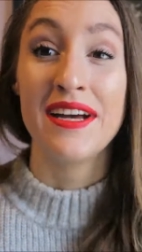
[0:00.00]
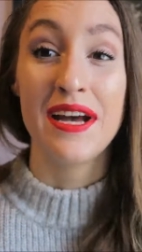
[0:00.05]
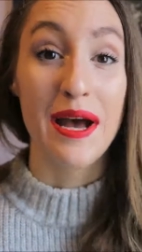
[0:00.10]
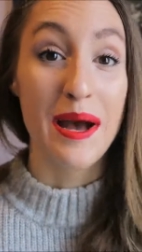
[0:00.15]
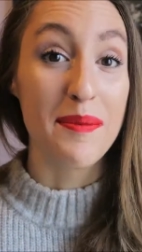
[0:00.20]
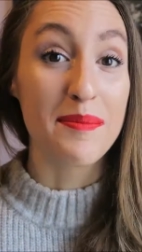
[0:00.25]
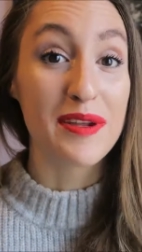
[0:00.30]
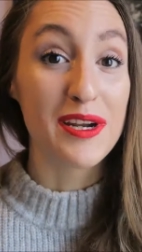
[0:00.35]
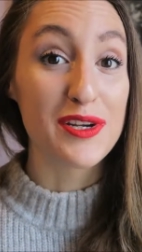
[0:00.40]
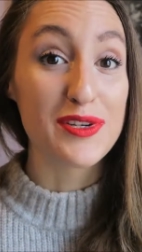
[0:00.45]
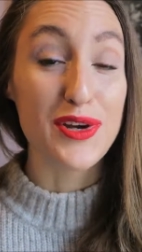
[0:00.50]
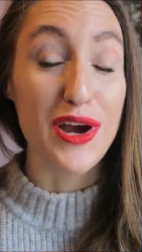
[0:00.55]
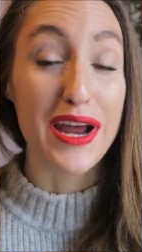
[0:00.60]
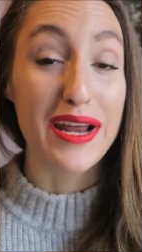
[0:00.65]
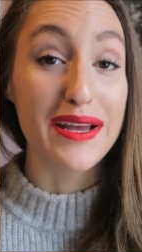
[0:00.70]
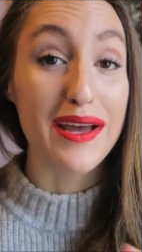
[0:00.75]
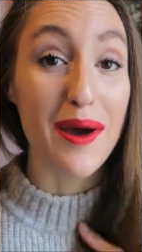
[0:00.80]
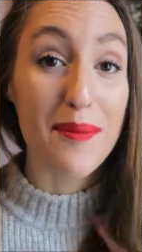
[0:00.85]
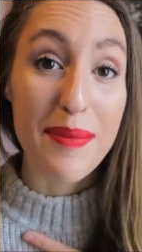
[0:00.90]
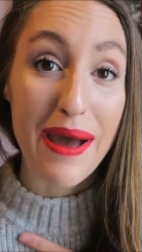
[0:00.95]
I'm going to try
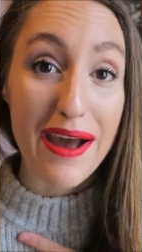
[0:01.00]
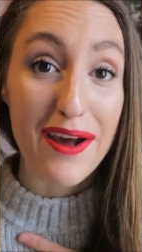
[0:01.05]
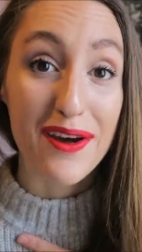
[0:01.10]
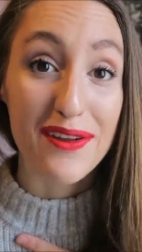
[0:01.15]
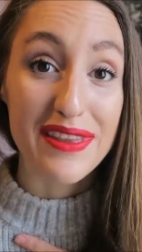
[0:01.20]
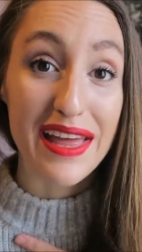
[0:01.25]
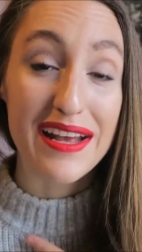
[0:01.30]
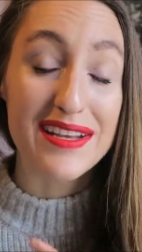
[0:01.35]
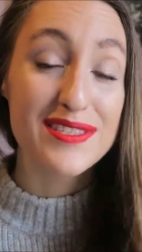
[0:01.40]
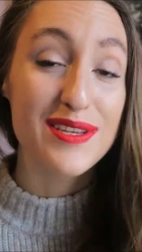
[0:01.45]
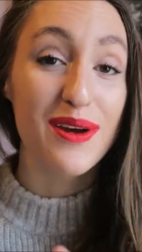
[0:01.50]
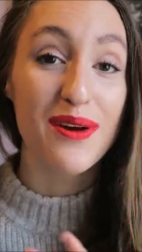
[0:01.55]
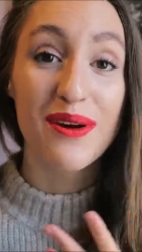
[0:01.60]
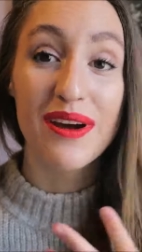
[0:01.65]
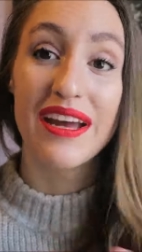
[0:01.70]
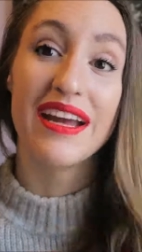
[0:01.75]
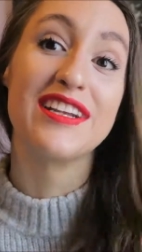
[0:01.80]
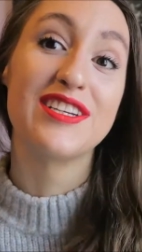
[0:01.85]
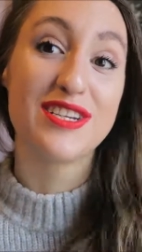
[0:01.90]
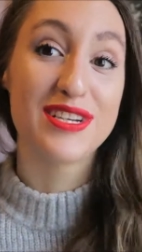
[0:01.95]
and cut back on that, so
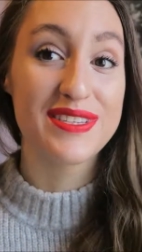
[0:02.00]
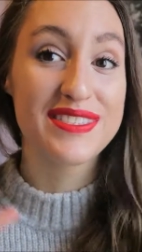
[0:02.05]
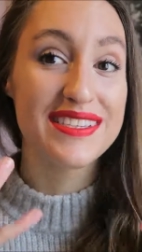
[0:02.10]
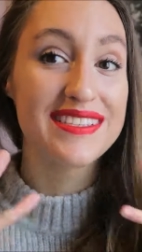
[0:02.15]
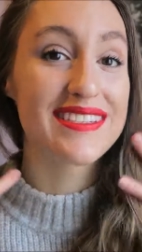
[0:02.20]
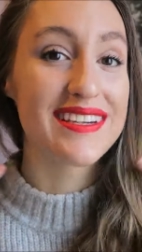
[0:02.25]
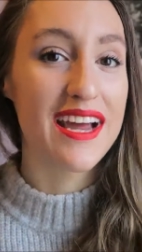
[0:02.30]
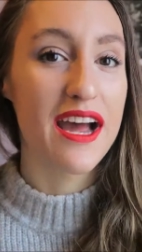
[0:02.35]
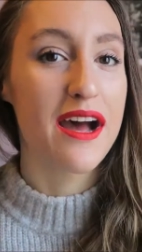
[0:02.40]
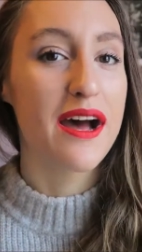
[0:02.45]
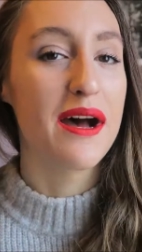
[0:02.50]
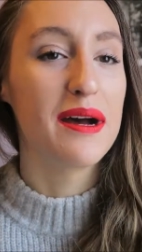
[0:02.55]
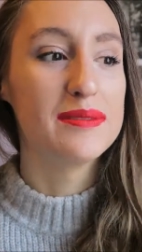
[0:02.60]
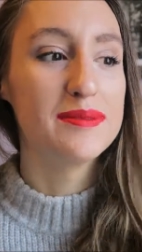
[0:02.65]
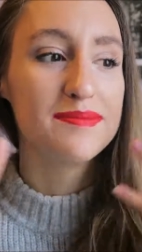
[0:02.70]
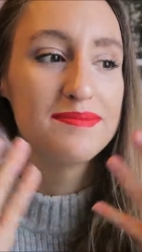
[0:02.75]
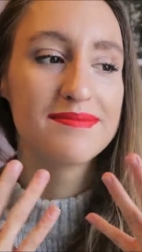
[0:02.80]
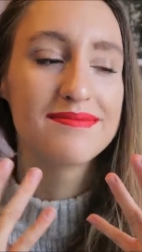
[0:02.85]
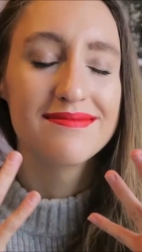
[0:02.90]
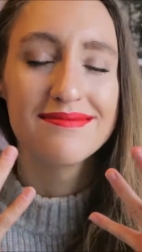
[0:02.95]
it just,
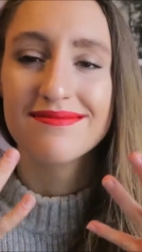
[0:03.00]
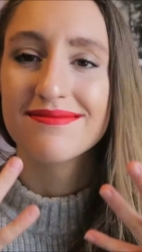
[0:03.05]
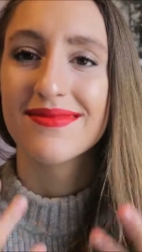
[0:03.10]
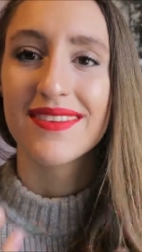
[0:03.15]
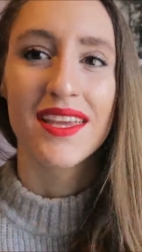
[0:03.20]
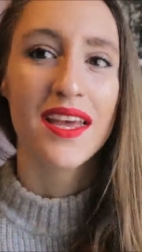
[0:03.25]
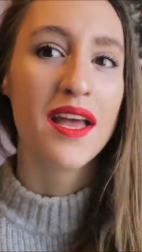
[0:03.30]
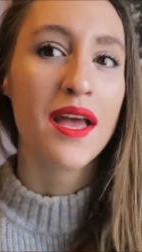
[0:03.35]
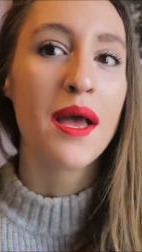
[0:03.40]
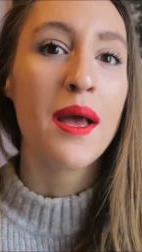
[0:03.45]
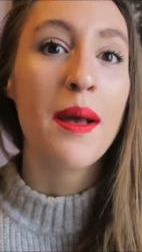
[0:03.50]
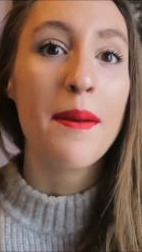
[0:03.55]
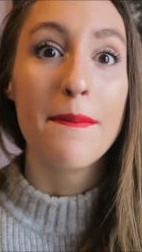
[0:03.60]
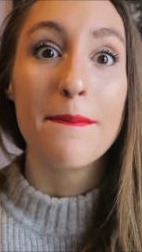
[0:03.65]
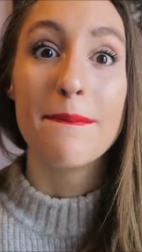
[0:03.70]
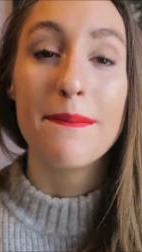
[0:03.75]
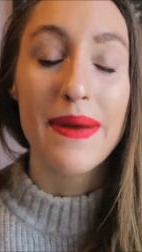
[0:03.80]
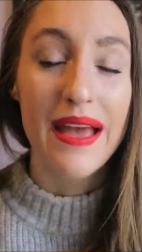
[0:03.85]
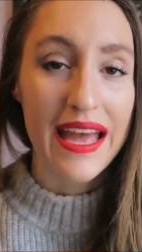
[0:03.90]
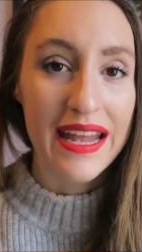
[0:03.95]

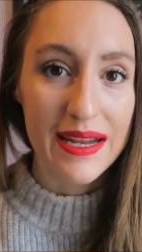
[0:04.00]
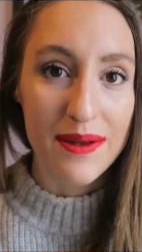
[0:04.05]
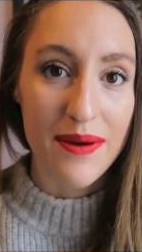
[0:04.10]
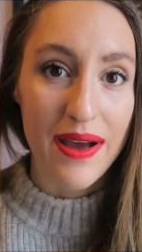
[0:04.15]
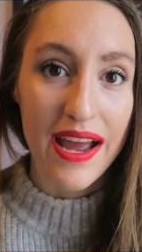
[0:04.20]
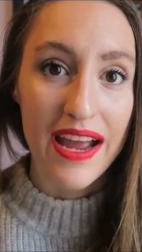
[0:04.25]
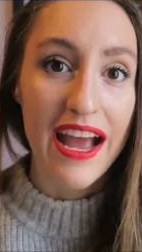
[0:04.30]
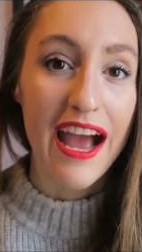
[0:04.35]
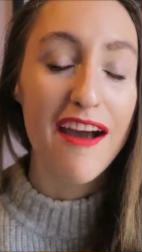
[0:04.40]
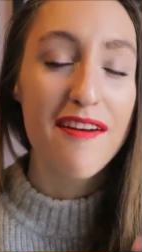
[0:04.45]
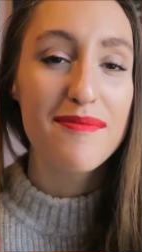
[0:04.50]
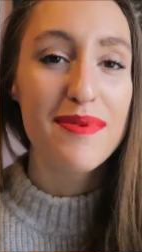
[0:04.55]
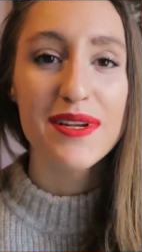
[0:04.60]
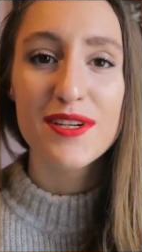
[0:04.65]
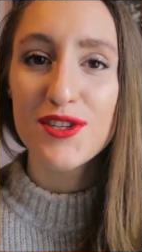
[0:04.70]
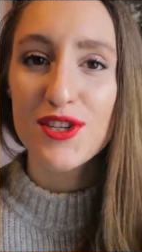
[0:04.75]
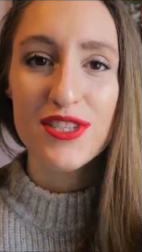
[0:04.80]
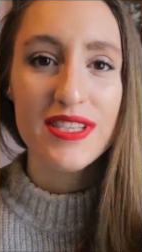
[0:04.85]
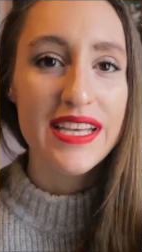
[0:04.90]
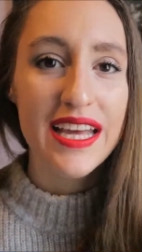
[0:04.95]
anyway, I've
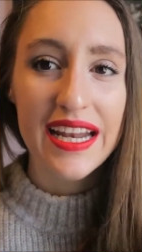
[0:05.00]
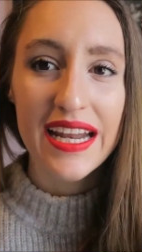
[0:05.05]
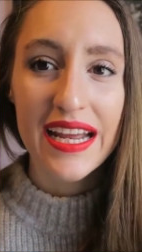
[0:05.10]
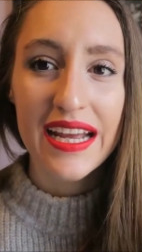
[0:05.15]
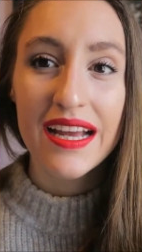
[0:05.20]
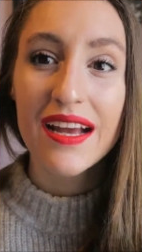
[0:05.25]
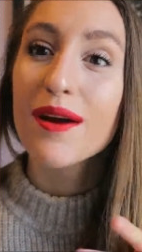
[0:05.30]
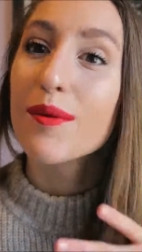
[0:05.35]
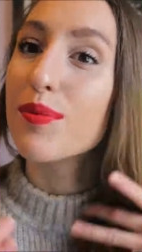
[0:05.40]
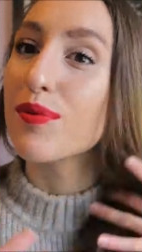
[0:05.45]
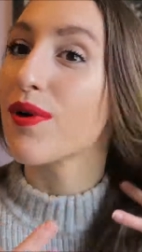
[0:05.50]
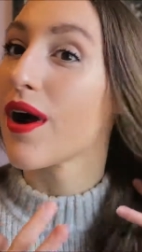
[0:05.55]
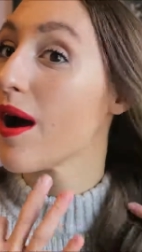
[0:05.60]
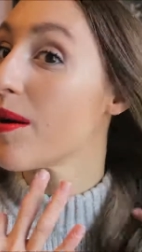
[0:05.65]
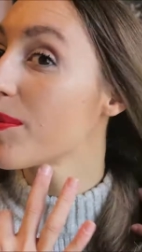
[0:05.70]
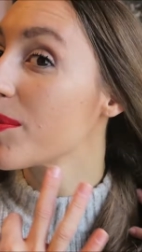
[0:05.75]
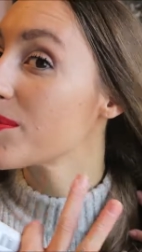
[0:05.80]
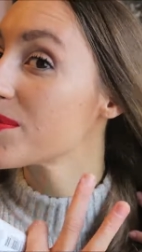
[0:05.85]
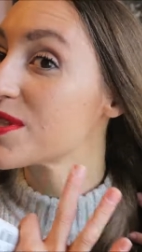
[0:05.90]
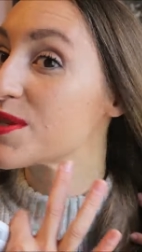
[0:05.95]
been just getting
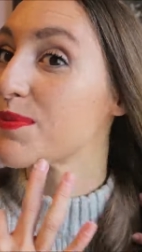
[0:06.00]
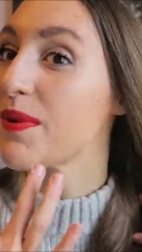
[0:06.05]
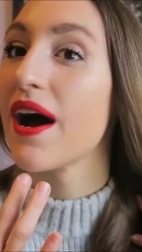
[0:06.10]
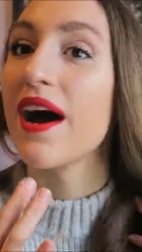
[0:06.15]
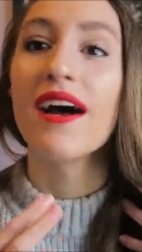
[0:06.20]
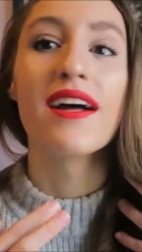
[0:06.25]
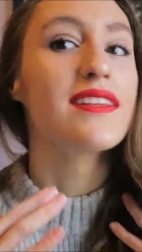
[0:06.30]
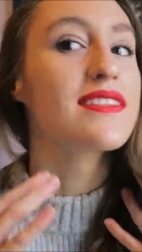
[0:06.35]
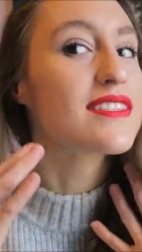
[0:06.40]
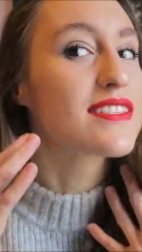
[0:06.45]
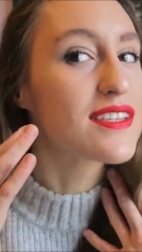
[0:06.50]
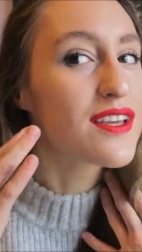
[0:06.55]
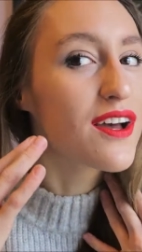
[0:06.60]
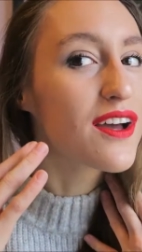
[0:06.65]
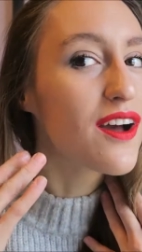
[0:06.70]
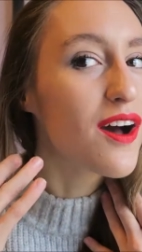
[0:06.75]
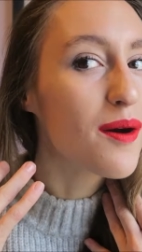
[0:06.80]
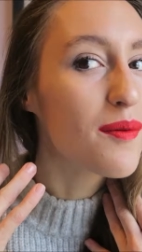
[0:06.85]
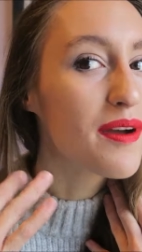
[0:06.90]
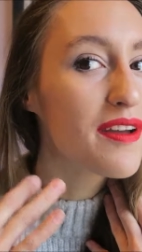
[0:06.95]
problem spots
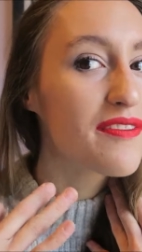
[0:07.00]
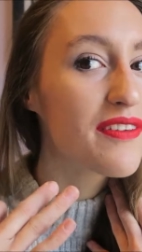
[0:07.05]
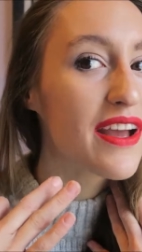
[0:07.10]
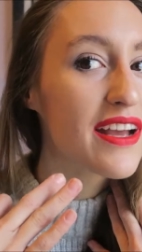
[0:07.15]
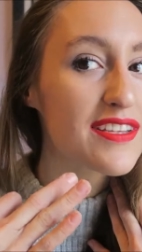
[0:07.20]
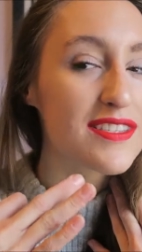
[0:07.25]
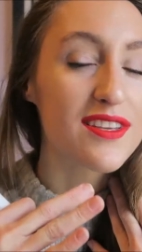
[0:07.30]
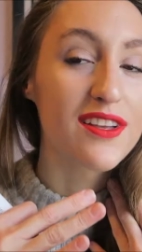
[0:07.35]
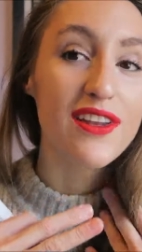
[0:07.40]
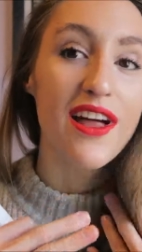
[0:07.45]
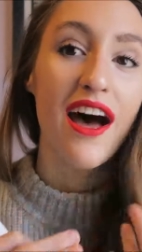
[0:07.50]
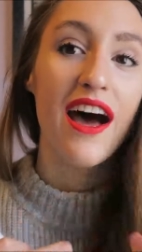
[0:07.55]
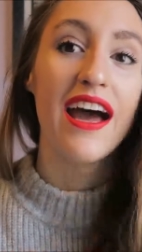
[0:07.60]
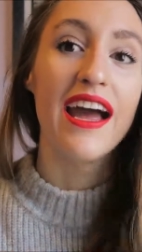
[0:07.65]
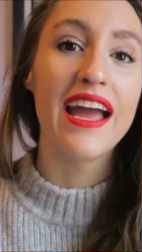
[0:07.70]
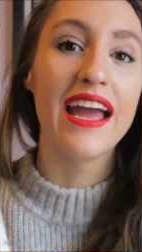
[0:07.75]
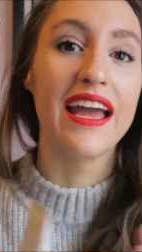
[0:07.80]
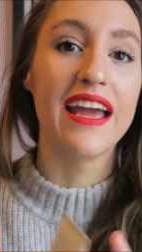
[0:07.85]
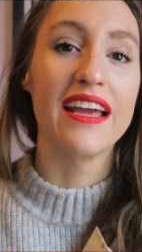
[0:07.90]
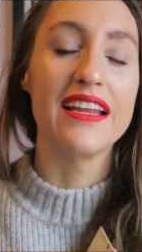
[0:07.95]
on my face a
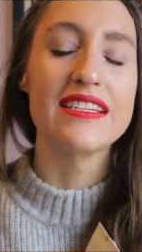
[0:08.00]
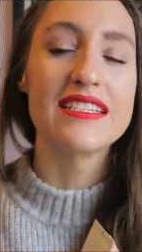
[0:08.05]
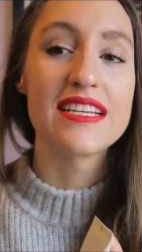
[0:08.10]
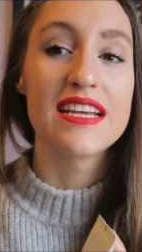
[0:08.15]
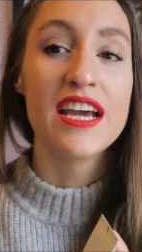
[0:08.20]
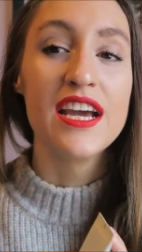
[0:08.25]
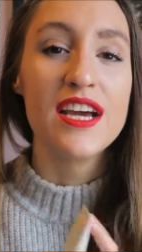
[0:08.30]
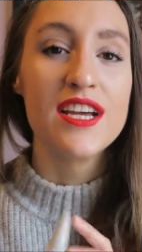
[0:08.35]
lot, and